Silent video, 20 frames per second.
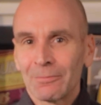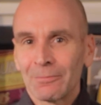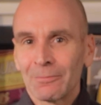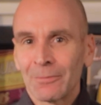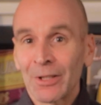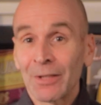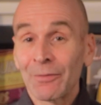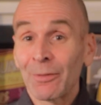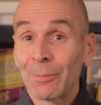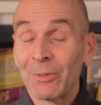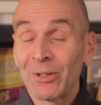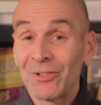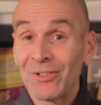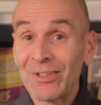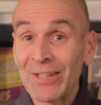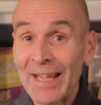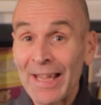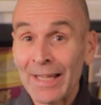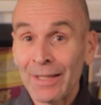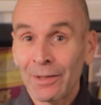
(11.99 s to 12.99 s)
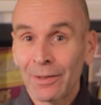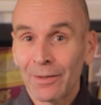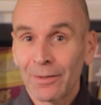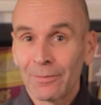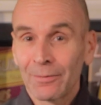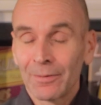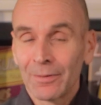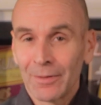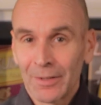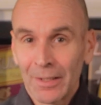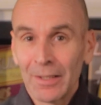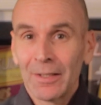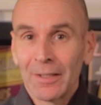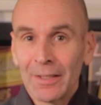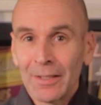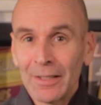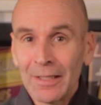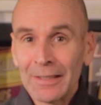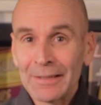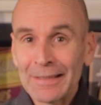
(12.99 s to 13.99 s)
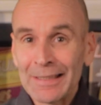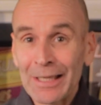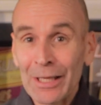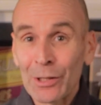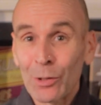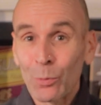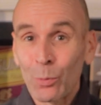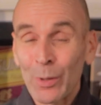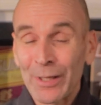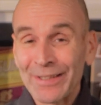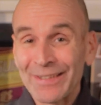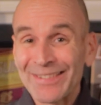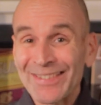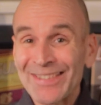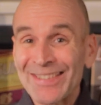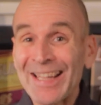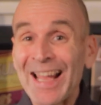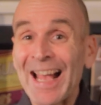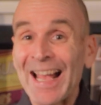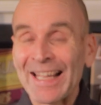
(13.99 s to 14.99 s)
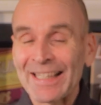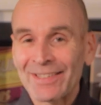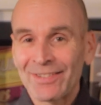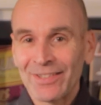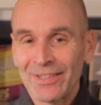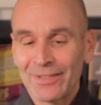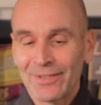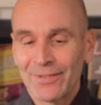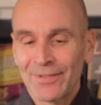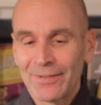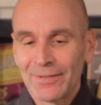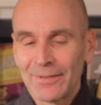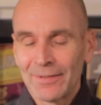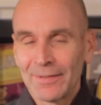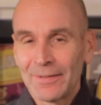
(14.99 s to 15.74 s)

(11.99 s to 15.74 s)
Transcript: One of them is death and the other one is taxes.